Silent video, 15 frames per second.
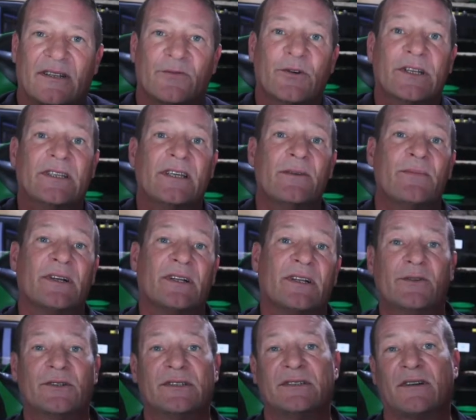We typically
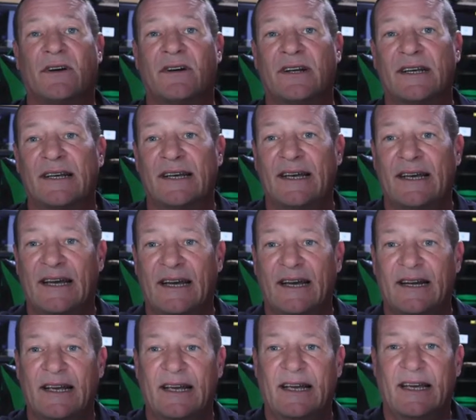was starting at
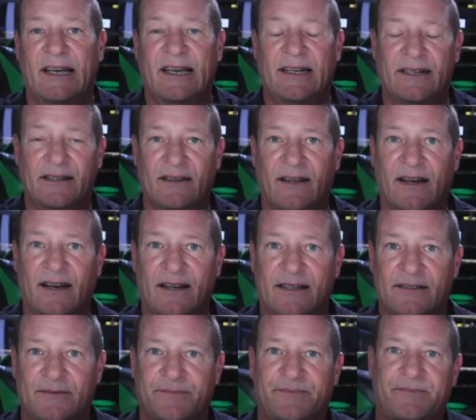eight o'clock.
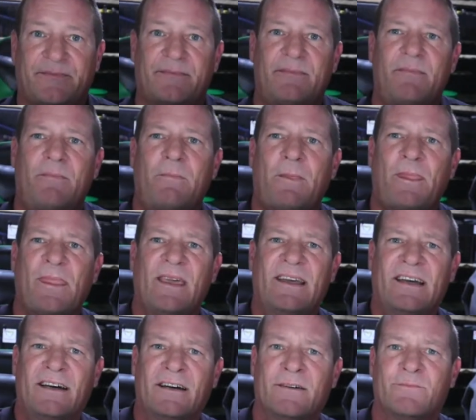
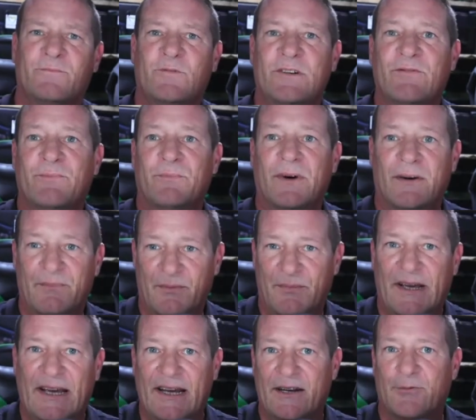Um, we've bumped
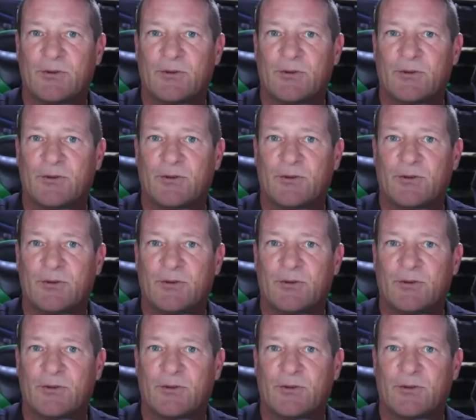back.